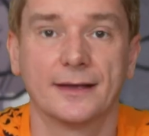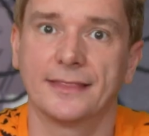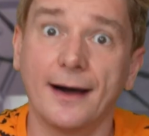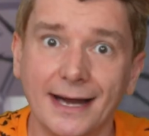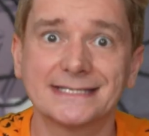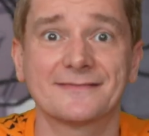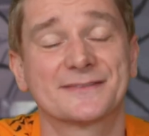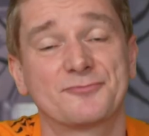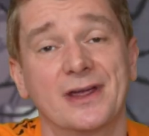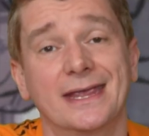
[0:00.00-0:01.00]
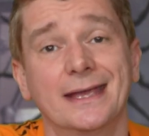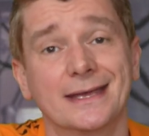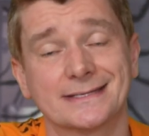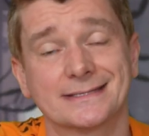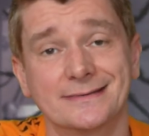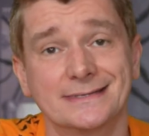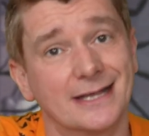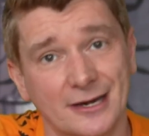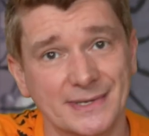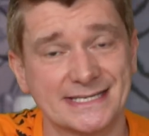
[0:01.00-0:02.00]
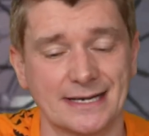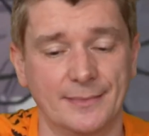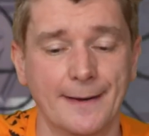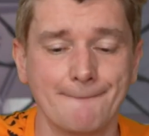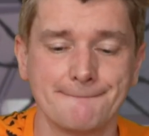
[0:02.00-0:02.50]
the height of spring, soon going to be summer.